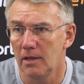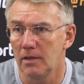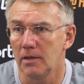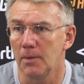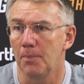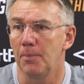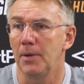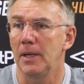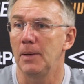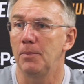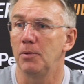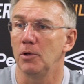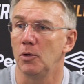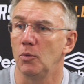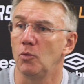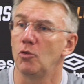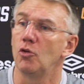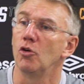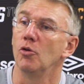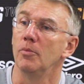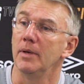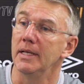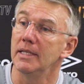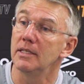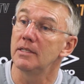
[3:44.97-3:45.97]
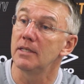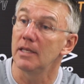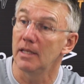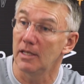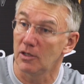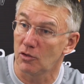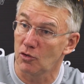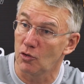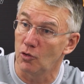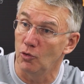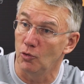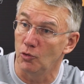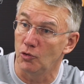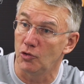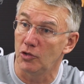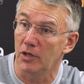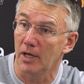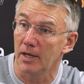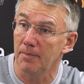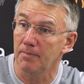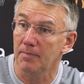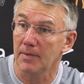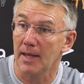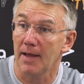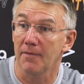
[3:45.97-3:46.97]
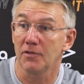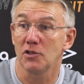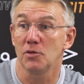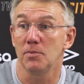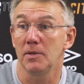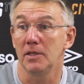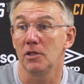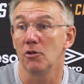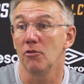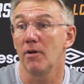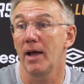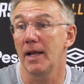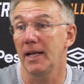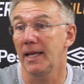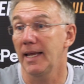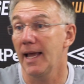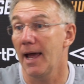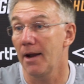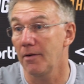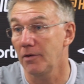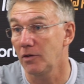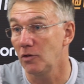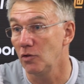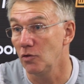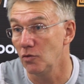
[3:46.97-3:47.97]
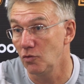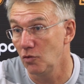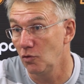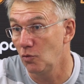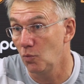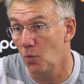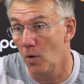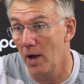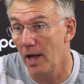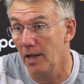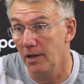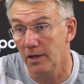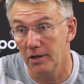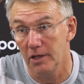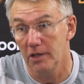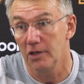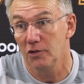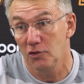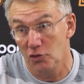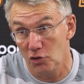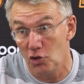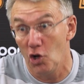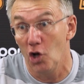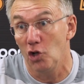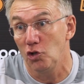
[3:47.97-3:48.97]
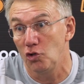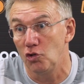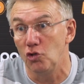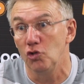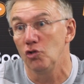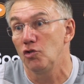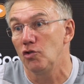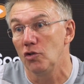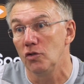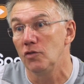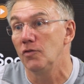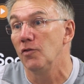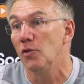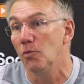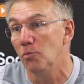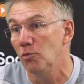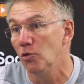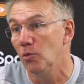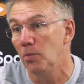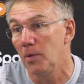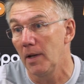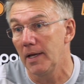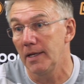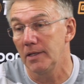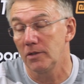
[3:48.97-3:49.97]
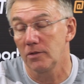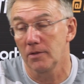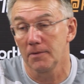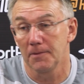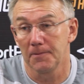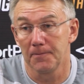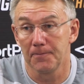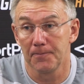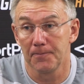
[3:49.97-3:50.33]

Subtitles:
The people who come into this culture have to be the right characters as well, not just as football players.